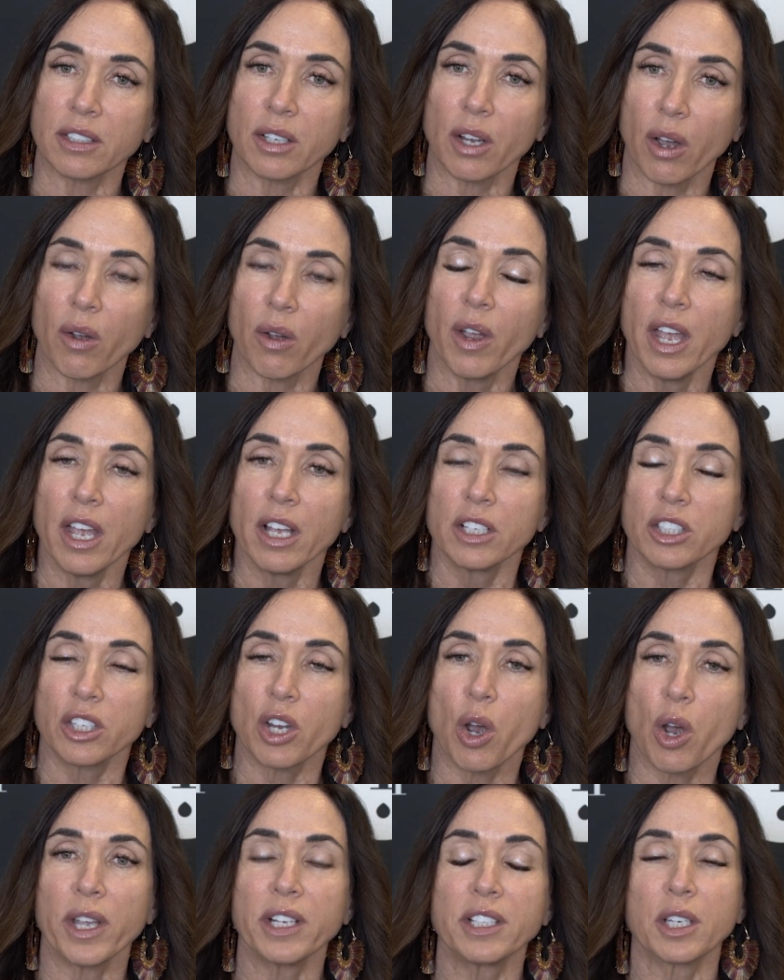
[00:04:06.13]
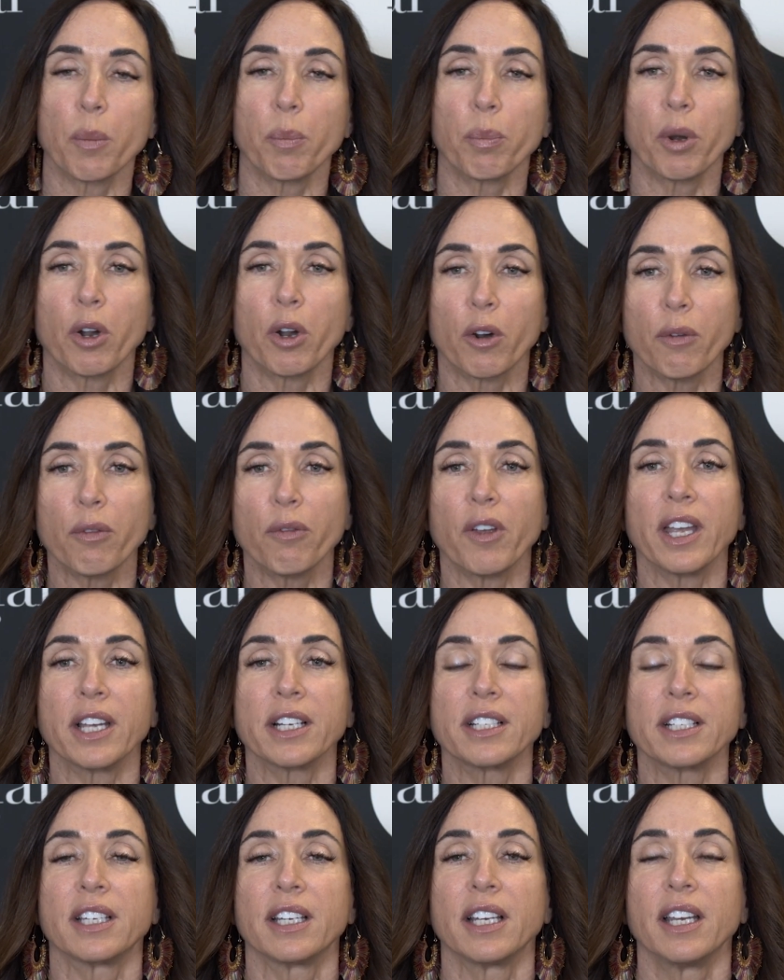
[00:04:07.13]
So it's a
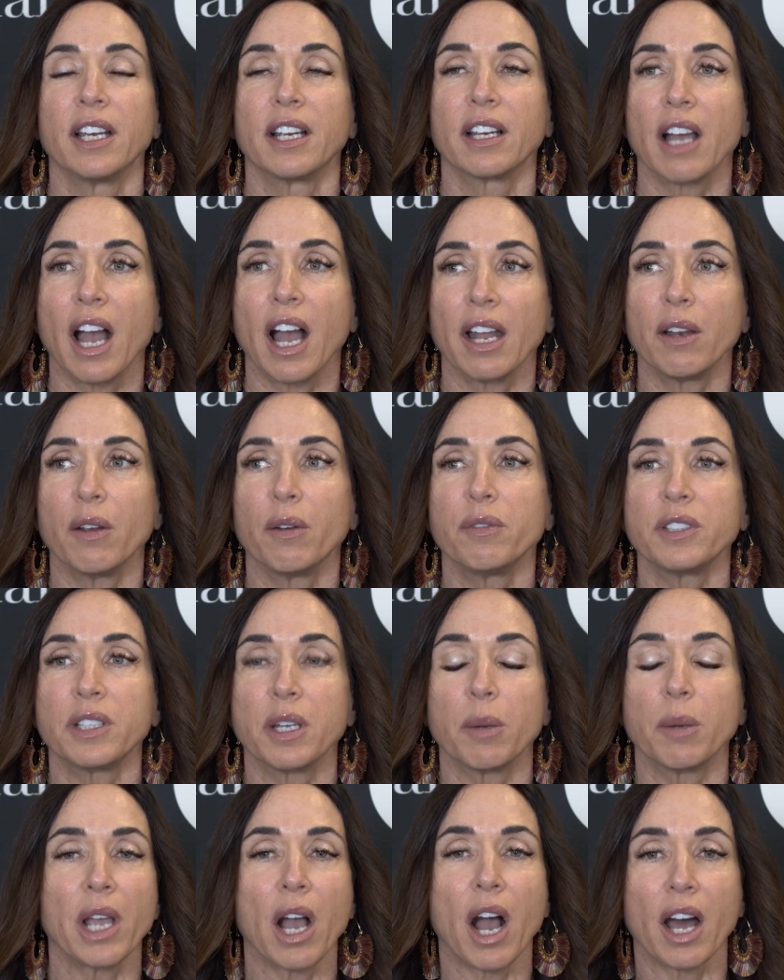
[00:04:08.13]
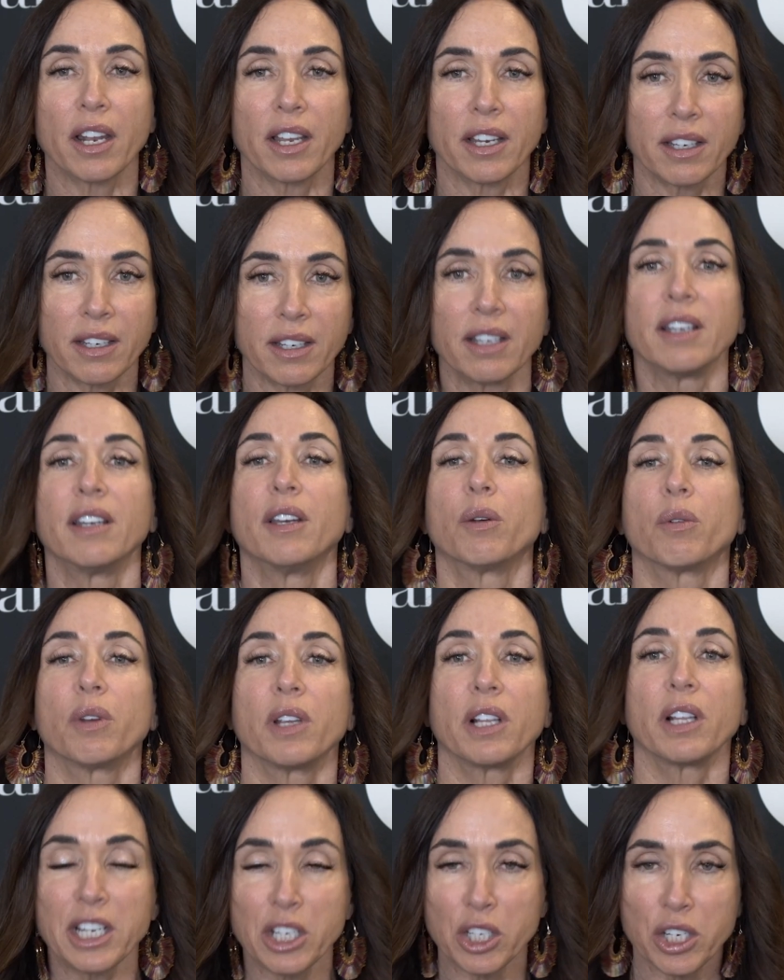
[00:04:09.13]
perfect kind of symbiotic
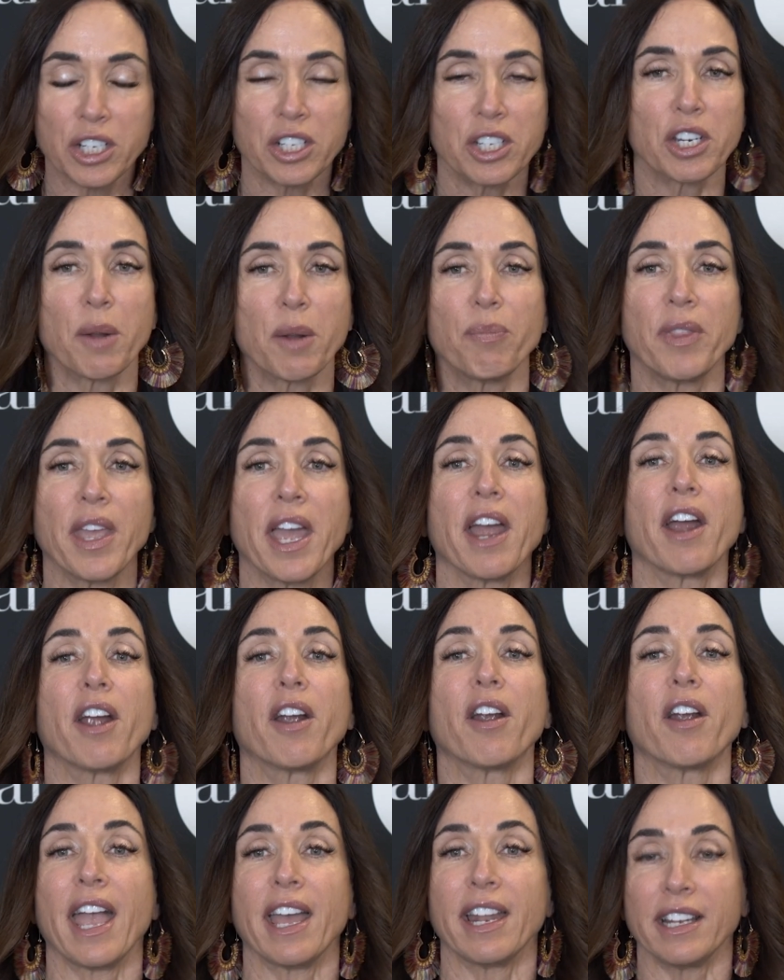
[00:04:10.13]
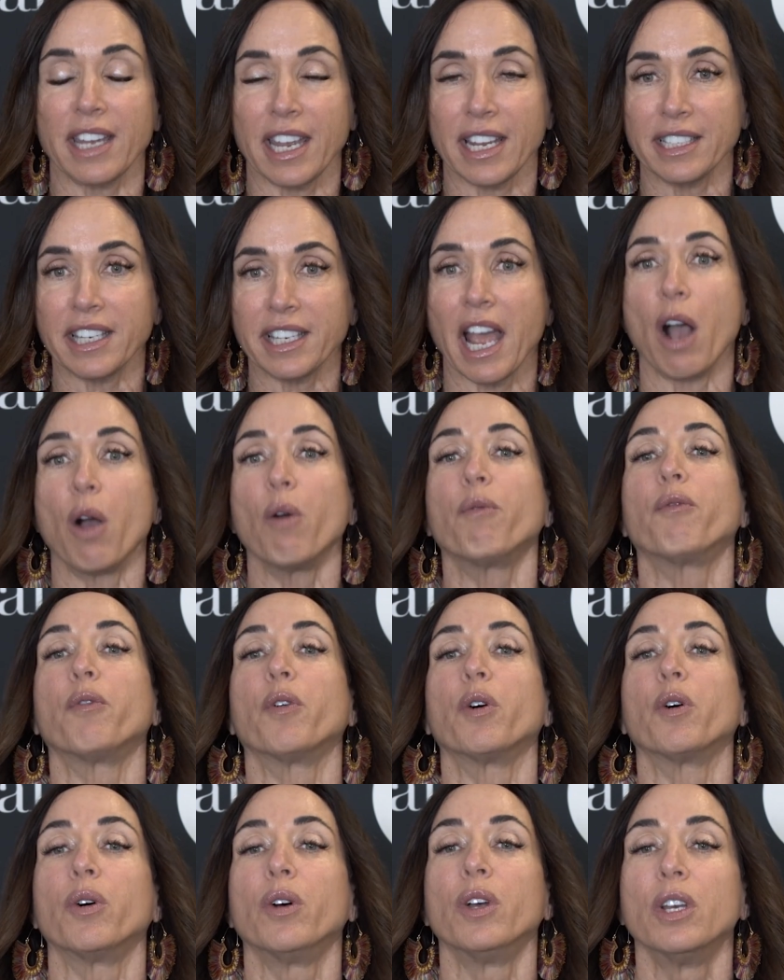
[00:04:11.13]
relationship there, and it's
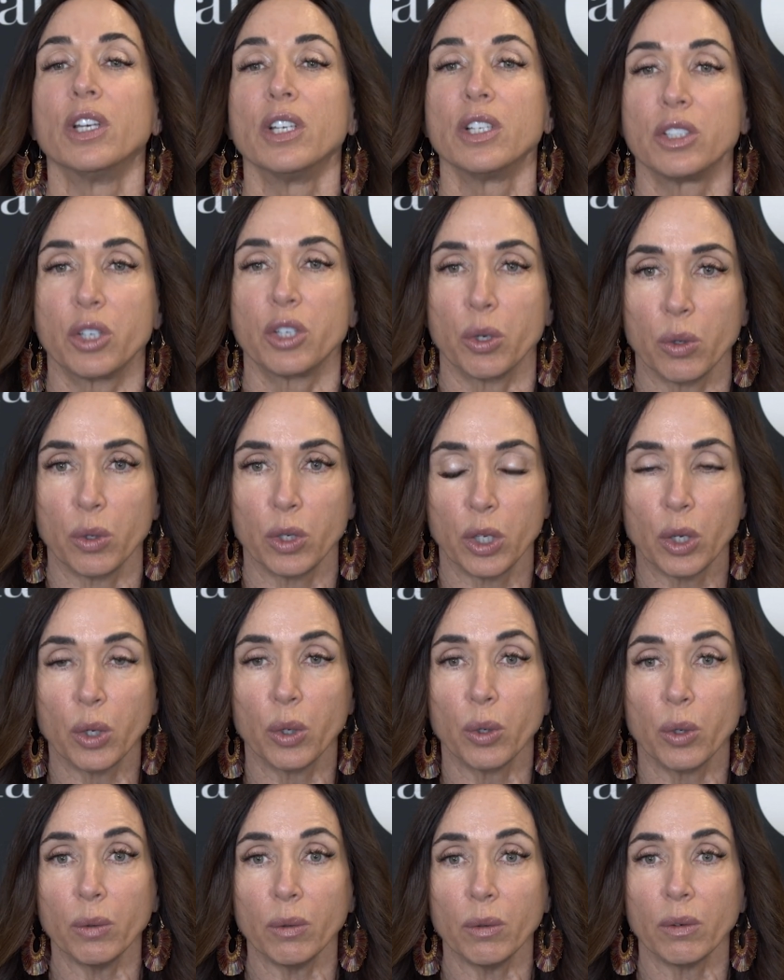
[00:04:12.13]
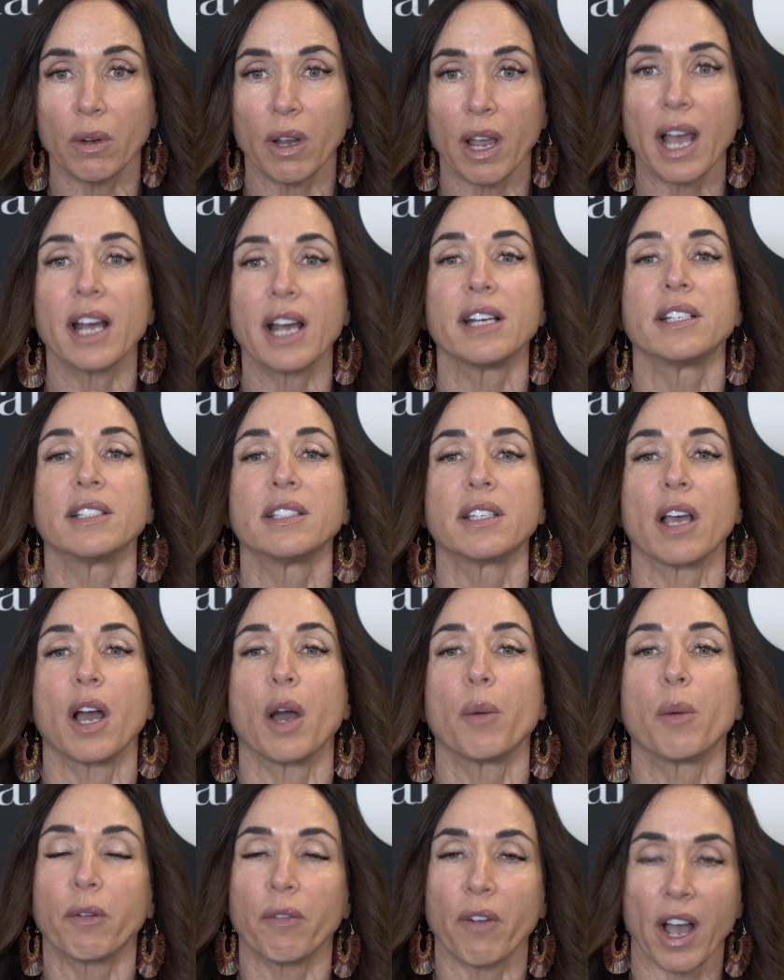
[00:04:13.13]
helpful to you as
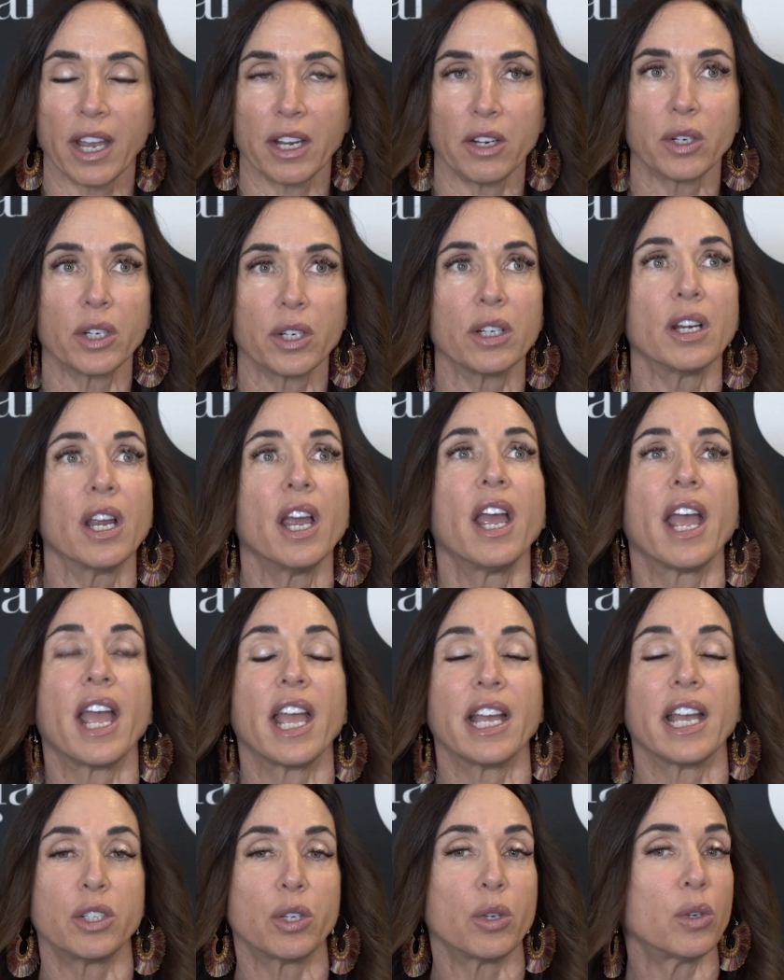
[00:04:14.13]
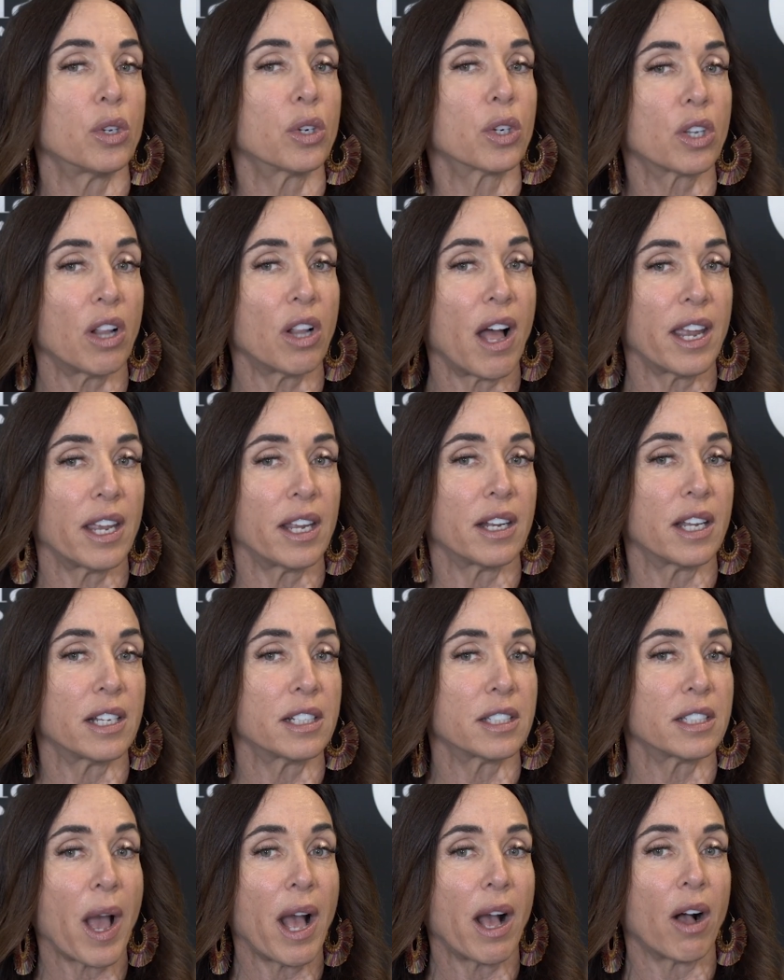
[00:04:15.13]
a provider and to your client
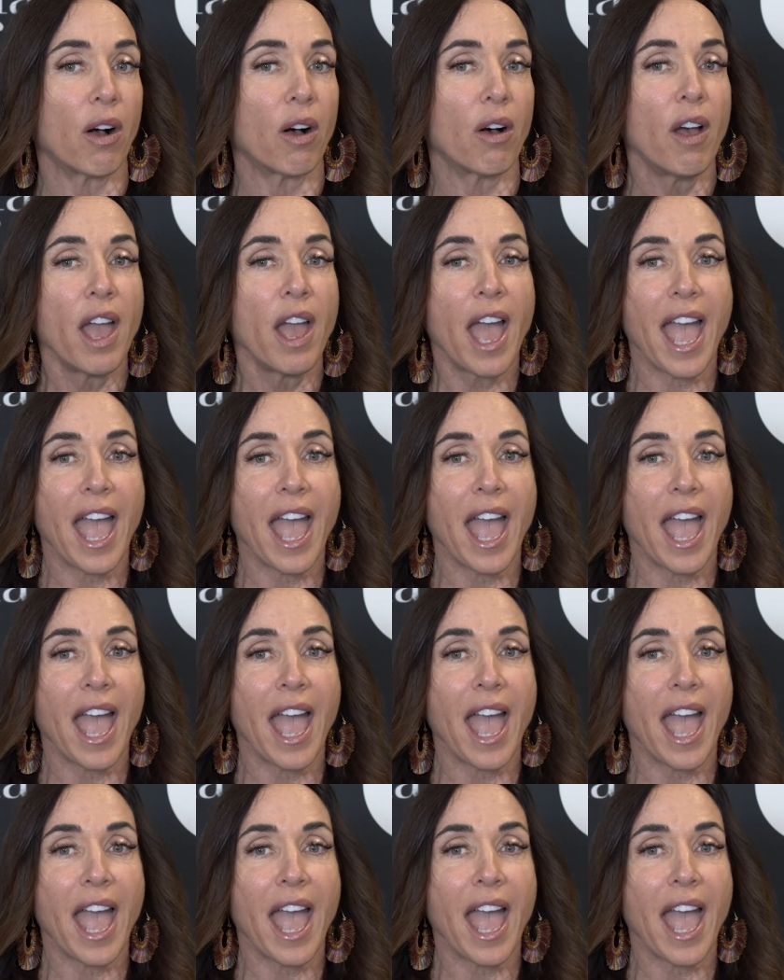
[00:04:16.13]
as well.